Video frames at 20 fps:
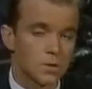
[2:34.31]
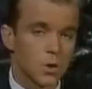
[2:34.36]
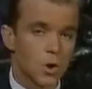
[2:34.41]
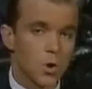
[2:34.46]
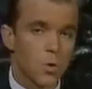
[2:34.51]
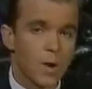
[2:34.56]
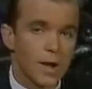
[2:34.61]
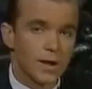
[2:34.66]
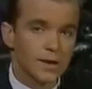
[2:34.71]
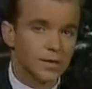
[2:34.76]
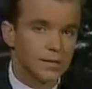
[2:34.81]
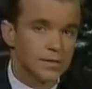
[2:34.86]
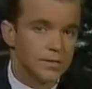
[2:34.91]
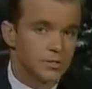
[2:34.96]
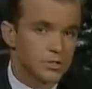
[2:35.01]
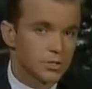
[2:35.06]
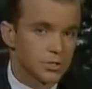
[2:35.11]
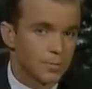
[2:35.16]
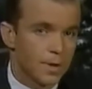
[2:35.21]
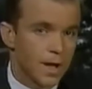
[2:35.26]
Kwang Lee
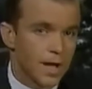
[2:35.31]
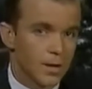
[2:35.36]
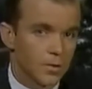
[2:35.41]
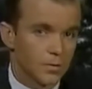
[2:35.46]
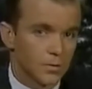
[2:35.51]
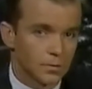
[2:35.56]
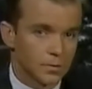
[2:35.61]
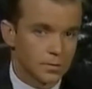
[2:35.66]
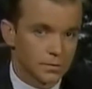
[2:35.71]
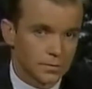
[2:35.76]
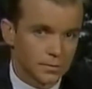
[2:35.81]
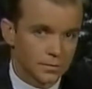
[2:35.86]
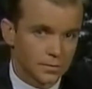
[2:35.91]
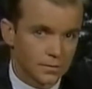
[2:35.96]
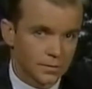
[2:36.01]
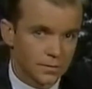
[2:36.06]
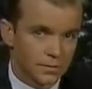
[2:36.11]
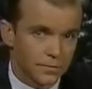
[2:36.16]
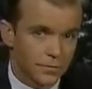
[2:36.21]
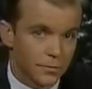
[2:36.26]
smiled,
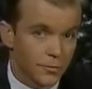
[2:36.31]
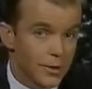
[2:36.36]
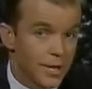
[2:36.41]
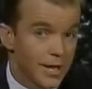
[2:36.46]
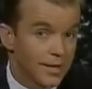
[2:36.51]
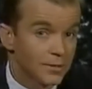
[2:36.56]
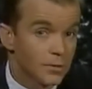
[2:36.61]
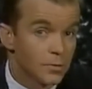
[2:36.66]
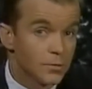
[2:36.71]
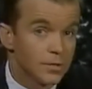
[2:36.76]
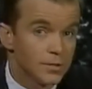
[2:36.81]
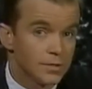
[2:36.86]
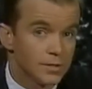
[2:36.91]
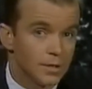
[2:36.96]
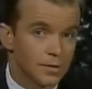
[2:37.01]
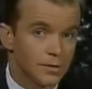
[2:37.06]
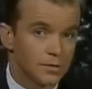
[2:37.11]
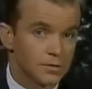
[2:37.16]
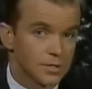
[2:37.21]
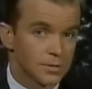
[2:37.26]
for he had only
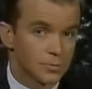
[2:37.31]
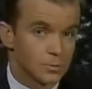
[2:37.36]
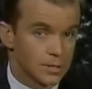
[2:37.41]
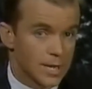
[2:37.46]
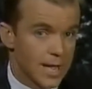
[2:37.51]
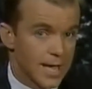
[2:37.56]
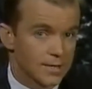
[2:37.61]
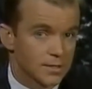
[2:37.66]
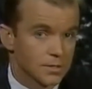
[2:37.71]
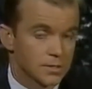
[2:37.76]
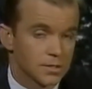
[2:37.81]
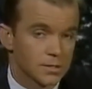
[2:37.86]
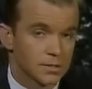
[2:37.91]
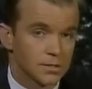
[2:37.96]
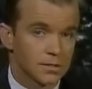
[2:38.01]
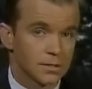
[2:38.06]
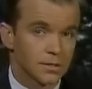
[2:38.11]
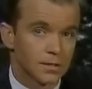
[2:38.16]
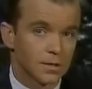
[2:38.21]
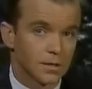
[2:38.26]
done as he was
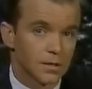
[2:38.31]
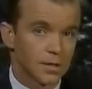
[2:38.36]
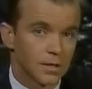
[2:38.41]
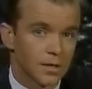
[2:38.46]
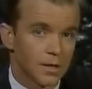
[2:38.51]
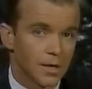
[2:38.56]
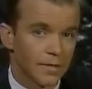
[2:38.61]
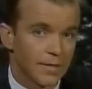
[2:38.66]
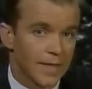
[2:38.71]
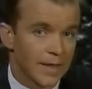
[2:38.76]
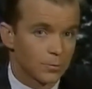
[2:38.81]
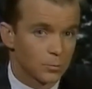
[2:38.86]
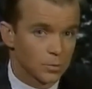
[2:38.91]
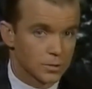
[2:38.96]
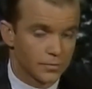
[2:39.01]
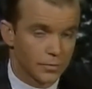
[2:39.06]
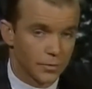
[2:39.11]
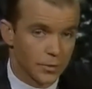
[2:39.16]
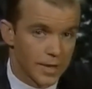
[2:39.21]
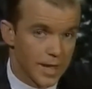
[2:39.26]
asked, and that was
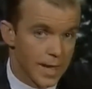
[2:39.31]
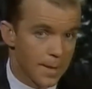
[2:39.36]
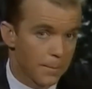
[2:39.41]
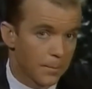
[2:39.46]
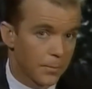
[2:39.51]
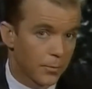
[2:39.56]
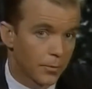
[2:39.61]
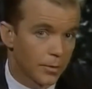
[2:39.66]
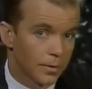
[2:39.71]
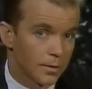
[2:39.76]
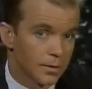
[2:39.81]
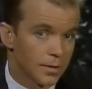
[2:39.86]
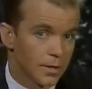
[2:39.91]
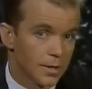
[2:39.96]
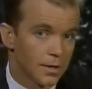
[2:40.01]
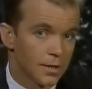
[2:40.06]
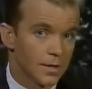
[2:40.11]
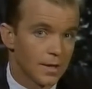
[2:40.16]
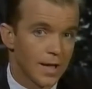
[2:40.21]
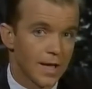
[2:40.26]
for the Emperor
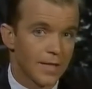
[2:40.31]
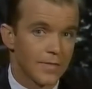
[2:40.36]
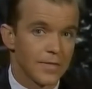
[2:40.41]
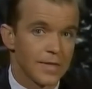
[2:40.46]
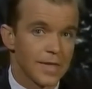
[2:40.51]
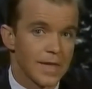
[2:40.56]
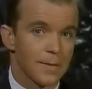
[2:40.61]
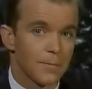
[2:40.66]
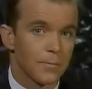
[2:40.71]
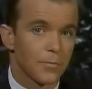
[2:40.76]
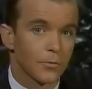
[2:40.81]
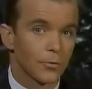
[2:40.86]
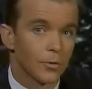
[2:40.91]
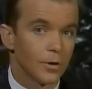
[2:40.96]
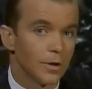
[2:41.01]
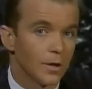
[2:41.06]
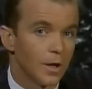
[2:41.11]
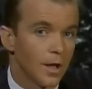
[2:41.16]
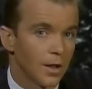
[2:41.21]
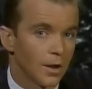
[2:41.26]
and the
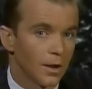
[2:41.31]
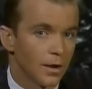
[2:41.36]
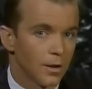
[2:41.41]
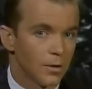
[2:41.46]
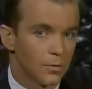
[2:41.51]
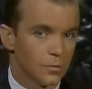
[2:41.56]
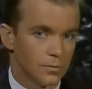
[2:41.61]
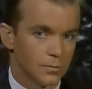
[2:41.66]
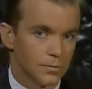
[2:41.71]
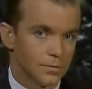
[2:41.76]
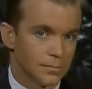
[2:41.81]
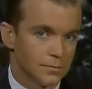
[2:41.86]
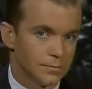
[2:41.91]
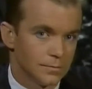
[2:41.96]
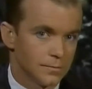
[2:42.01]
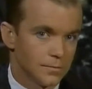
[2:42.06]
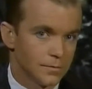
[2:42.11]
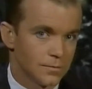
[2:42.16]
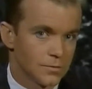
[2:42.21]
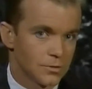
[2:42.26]
Emperor alone
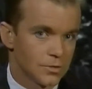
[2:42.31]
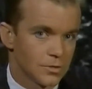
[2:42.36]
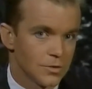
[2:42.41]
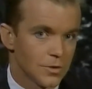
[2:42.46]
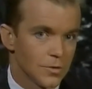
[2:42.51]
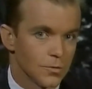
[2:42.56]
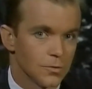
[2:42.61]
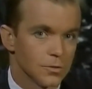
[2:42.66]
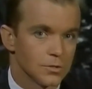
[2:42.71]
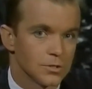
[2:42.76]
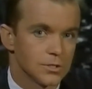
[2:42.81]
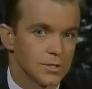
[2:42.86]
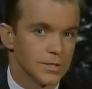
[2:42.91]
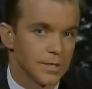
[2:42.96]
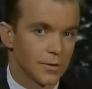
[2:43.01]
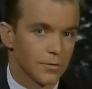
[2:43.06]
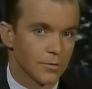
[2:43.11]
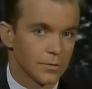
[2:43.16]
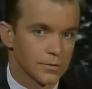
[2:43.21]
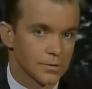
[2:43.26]
to know the
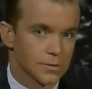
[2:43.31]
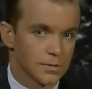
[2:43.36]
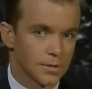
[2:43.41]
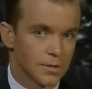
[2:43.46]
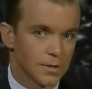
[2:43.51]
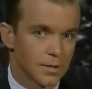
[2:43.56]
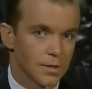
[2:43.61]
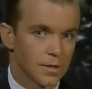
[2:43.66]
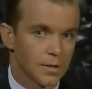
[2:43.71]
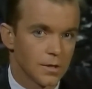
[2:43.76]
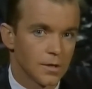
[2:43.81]
secret.